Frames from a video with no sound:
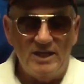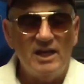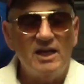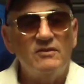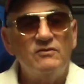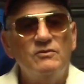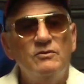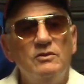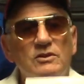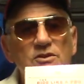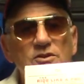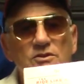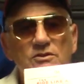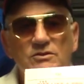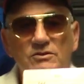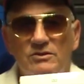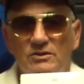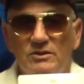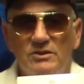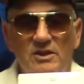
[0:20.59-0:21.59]
have
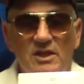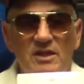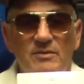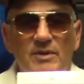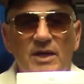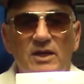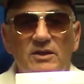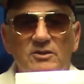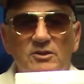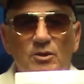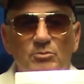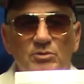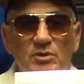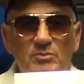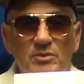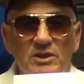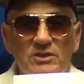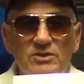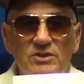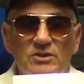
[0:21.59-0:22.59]
just came out a couple
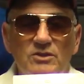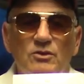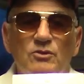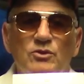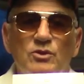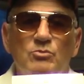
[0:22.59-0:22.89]
of months ago,